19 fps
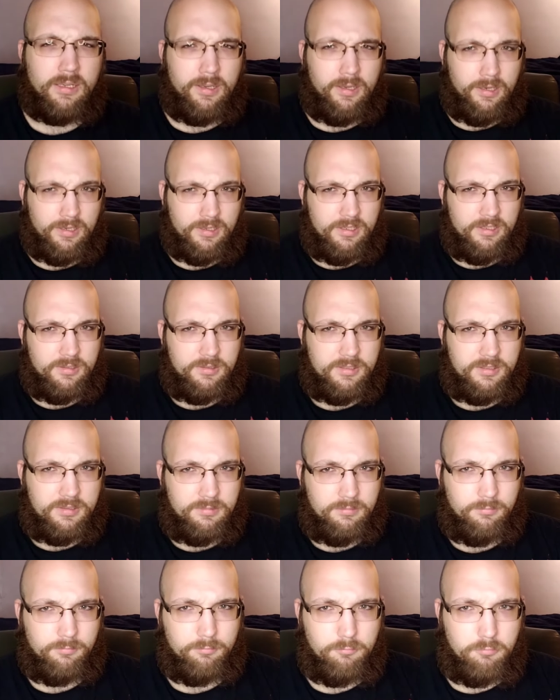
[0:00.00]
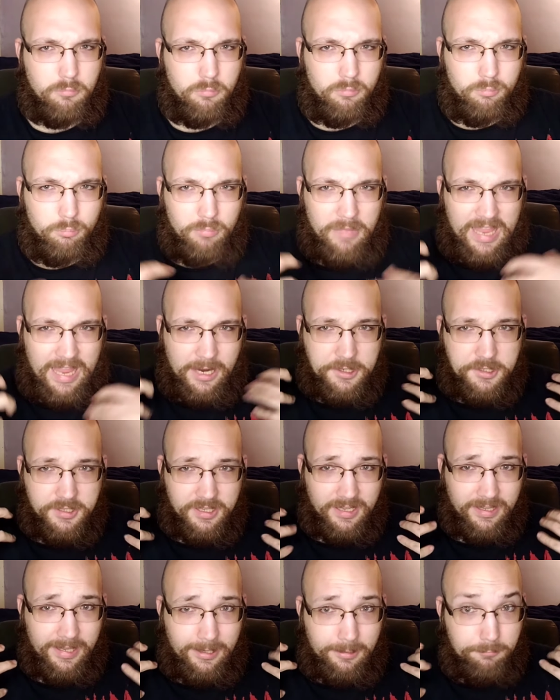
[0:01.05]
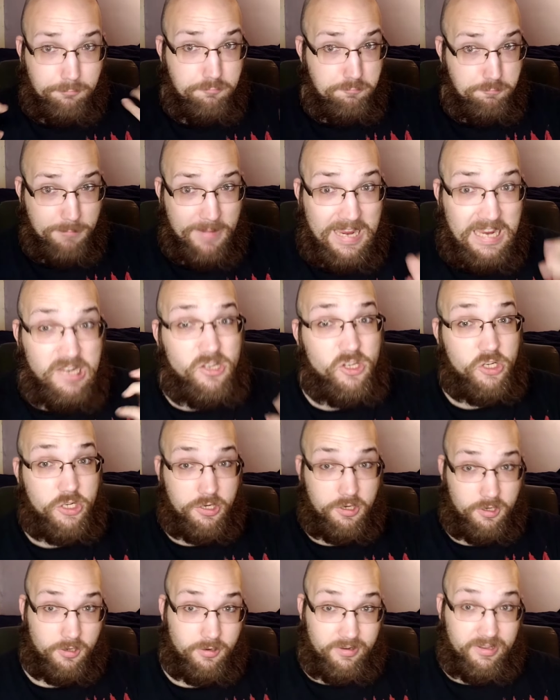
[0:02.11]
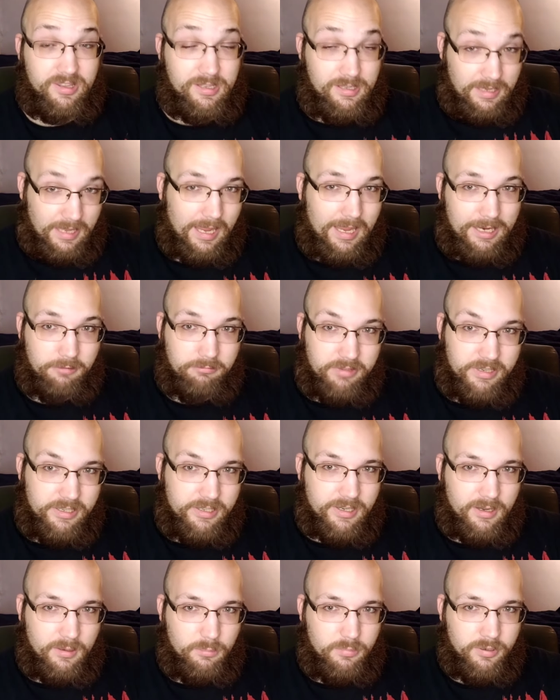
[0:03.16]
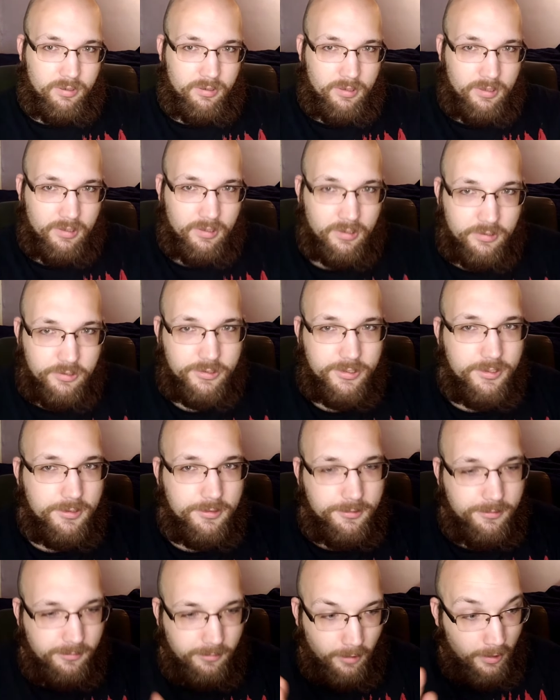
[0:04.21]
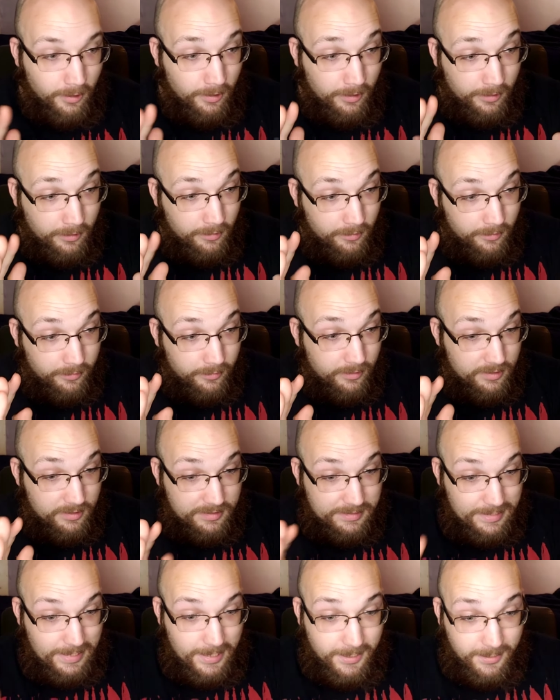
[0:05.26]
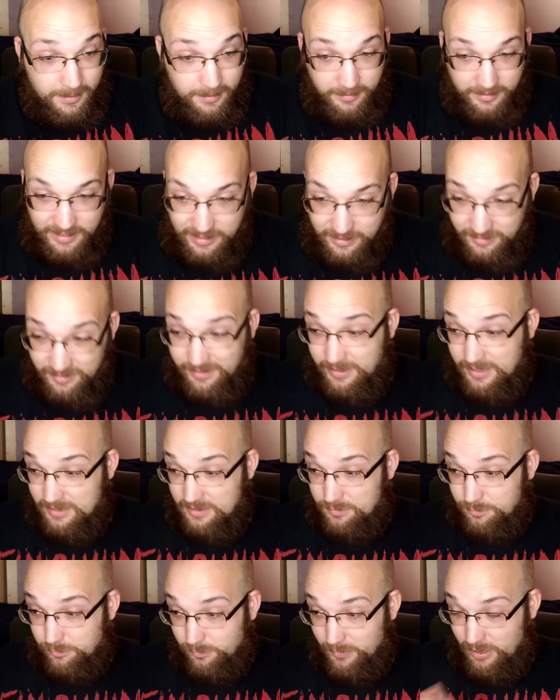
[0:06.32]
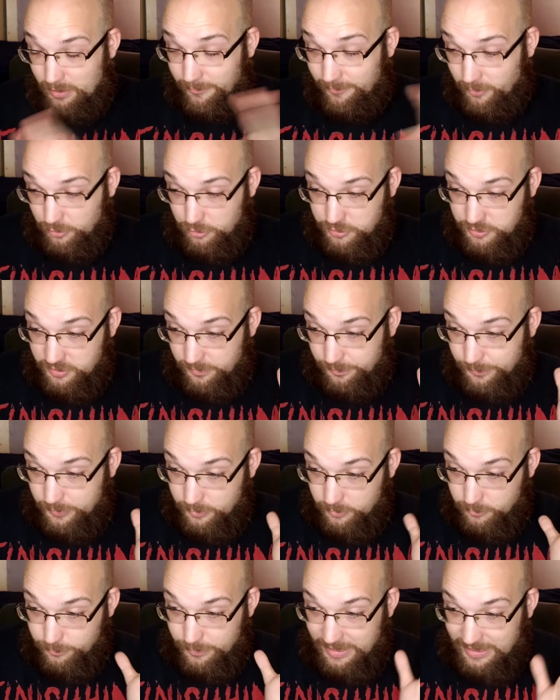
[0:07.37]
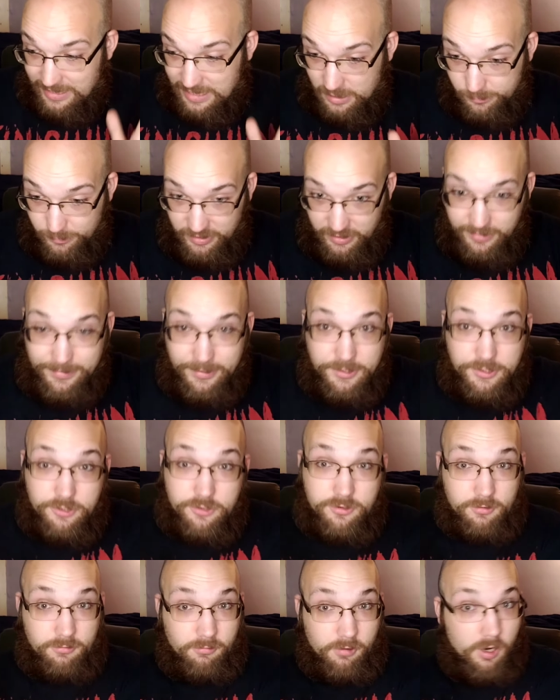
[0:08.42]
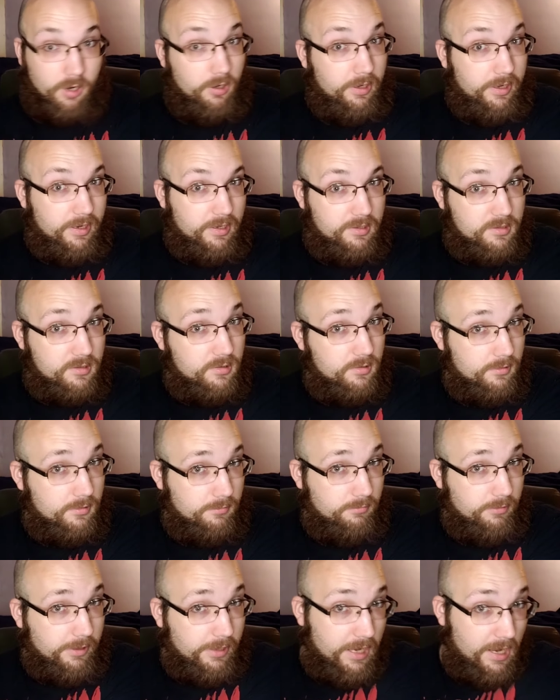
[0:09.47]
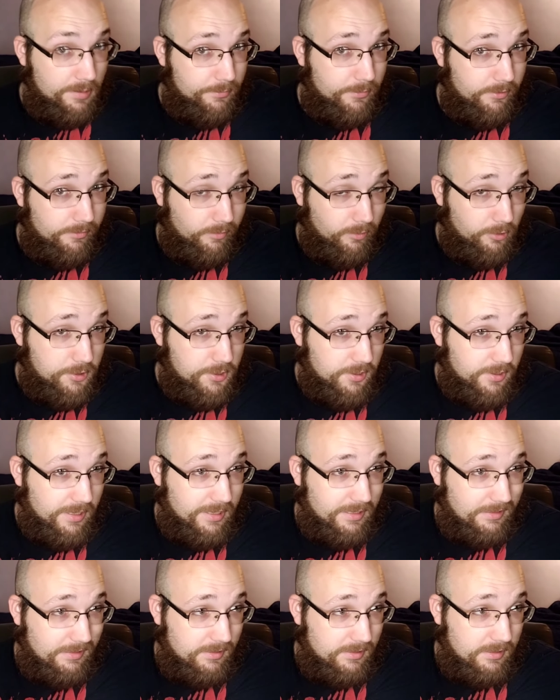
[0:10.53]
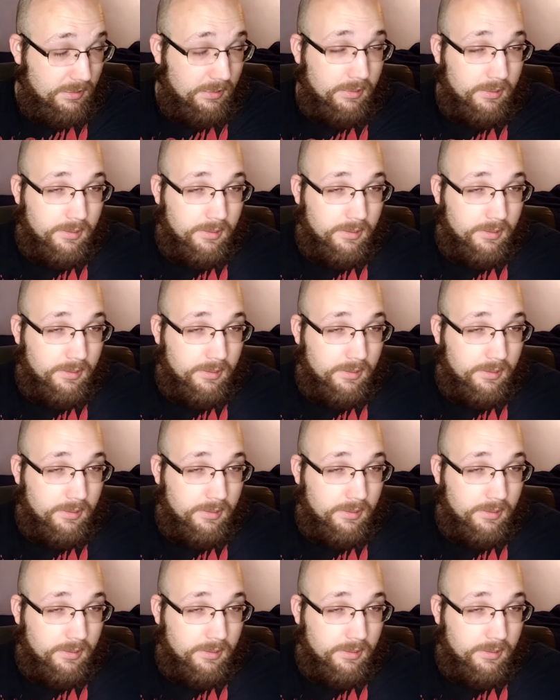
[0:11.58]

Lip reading: And he's... Actually, and they made sure in the Kai redub to say that this version of Boo may not be the strongest, the Kid Boo version that is,